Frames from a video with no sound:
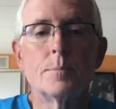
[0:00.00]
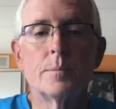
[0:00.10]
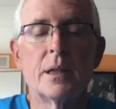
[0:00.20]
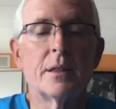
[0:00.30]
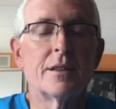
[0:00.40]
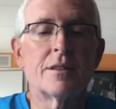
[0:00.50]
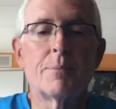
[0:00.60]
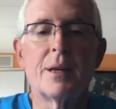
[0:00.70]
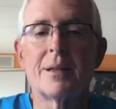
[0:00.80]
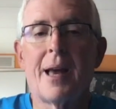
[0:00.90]
It'll just
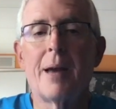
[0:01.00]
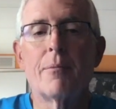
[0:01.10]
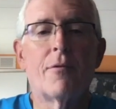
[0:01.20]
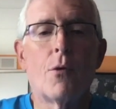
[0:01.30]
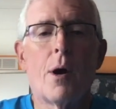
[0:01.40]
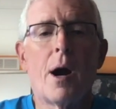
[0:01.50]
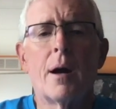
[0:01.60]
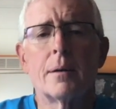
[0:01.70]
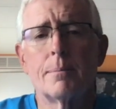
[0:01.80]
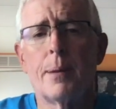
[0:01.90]
be a time before
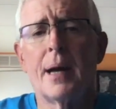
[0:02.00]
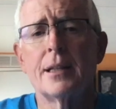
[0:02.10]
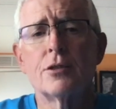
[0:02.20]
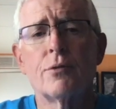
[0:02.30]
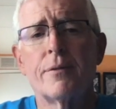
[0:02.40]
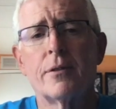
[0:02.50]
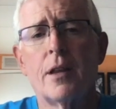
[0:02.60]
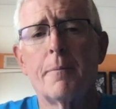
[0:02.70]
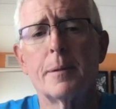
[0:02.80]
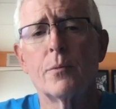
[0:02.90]
our bodies shrivel
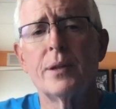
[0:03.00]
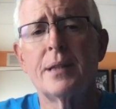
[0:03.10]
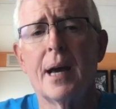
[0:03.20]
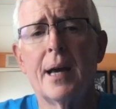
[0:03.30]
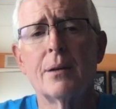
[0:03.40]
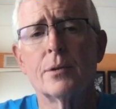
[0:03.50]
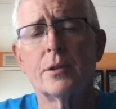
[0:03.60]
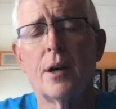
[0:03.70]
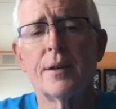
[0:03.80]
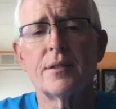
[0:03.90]
up and we die and we're
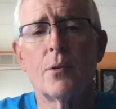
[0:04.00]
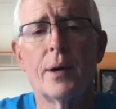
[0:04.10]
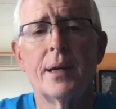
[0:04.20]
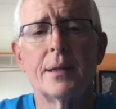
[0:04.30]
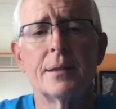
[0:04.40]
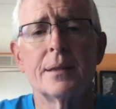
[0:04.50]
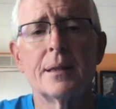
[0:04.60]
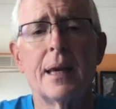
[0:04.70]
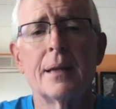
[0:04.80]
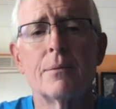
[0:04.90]
tossed away
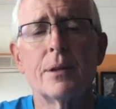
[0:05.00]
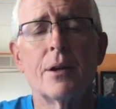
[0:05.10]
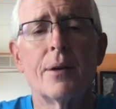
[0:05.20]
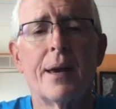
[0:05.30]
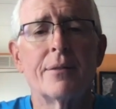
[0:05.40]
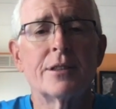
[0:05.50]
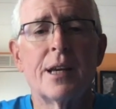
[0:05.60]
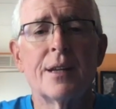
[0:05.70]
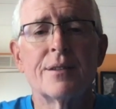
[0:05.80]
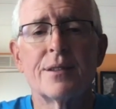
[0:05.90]
and we don't have a
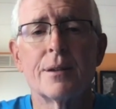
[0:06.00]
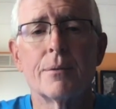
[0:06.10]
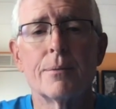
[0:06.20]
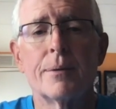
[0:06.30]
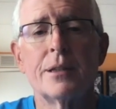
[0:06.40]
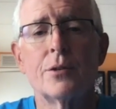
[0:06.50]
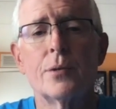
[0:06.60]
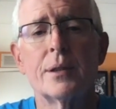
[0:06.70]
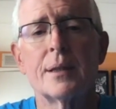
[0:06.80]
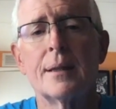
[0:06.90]
chance to
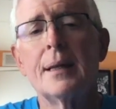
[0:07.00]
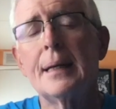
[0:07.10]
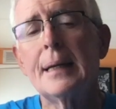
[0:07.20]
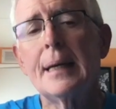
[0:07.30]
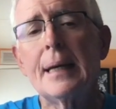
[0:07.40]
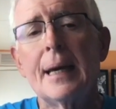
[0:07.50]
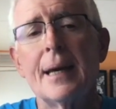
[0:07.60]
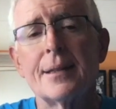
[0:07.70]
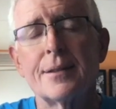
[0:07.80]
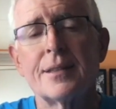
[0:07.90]
redo it. And
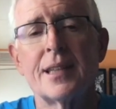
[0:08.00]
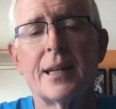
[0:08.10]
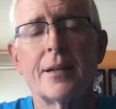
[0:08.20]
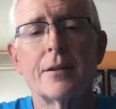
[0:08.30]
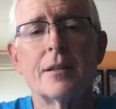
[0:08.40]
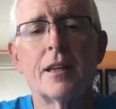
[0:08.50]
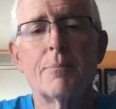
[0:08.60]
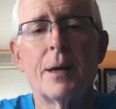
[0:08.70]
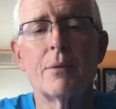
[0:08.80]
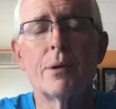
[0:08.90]
as we sit on our
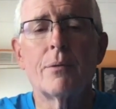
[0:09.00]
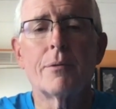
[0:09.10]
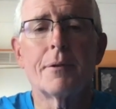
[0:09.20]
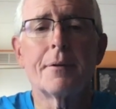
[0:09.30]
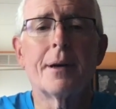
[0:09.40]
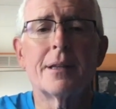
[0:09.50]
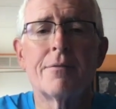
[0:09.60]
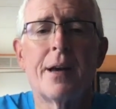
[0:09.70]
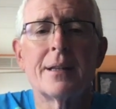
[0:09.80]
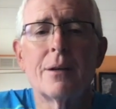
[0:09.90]
deathbed, we will regret the
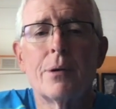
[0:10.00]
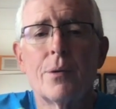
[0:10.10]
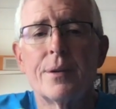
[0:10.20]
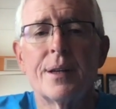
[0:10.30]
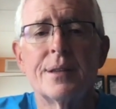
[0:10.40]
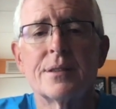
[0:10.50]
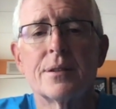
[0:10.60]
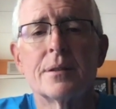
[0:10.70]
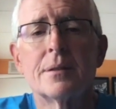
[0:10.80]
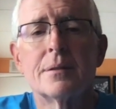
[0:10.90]
fact that we weren't
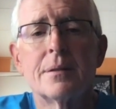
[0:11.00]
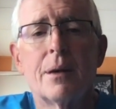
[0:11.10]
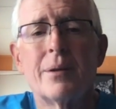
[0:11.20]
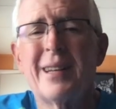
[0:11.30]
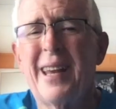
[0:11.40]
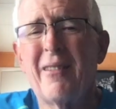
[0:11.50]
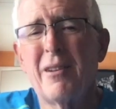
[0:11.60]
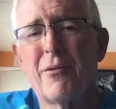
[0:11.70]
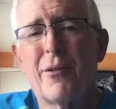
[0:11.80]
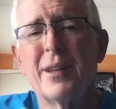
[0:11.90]
nicer, that we didn't have
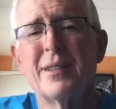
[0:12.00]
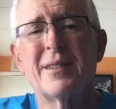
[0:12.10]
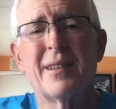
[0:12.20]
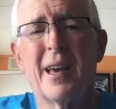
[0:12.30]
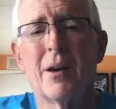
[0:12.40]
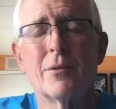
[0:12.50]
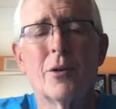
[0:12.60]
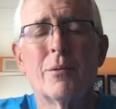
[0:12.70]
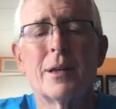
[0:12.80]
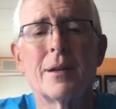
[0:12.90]
any friends now.
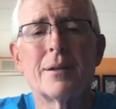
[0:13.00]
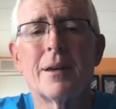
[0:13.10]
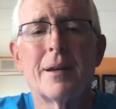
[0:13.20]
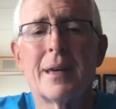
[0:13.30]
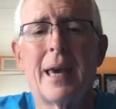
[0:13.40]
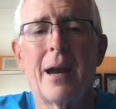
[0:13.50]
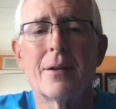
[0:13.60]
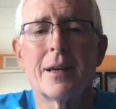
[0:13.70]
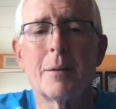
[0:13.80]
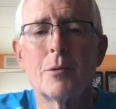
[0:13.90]
No one can gonna care
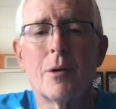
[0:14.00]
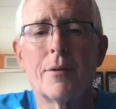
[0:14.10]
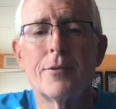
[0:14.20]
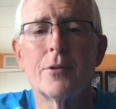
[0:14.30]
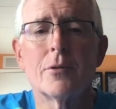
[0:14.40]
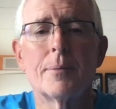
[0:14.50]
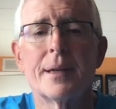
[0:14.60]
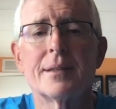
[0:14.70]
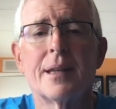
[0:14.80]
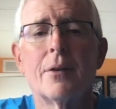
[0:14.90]
to come to our funeral
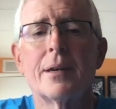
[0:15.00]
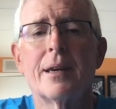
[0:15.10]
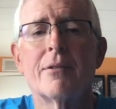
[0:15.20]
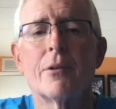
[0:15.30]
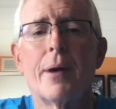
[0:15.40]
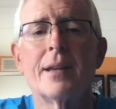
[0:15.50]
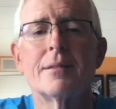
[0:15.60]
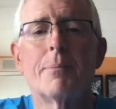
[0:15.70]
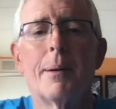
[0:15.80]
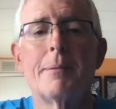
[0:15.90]
because they don't give a rat's
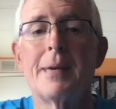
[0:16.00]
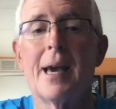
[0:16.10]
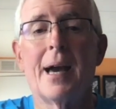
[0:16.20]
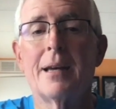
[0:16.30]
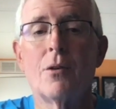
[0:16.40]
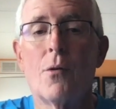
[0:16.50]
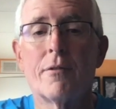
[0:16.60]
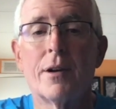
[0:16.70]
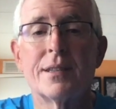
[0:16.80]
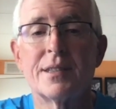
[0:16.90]
behind
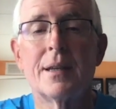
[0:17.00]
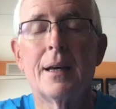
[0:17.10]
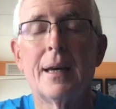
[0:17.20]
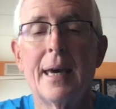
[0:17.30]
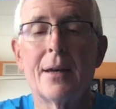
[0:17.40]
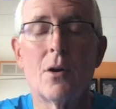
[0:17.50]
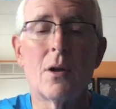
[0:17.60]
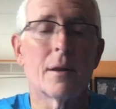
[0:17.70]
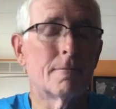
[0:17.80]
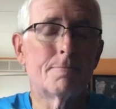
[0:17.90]
over us at
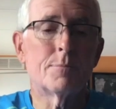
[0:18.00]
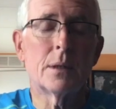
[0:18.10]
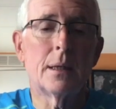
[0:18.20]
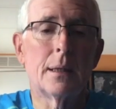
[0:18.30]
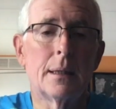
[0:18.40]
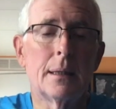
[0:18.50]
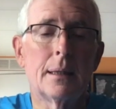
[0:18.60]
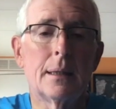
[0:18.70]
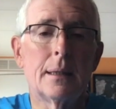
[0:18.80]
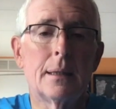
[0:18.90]
all.
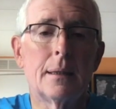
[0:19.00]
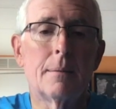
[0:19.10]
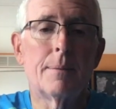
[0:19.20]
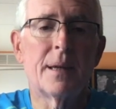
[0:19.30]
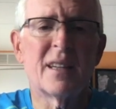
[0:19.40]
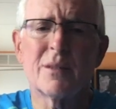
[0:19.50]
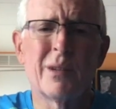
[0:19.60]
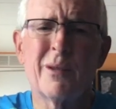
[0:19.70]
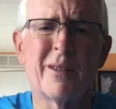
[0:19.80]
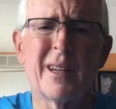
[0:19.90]
Because
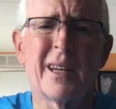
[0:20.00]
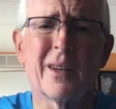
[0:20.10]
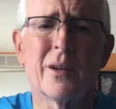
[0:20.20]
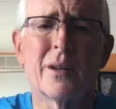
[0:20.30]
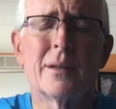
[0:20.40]
we weren't any good.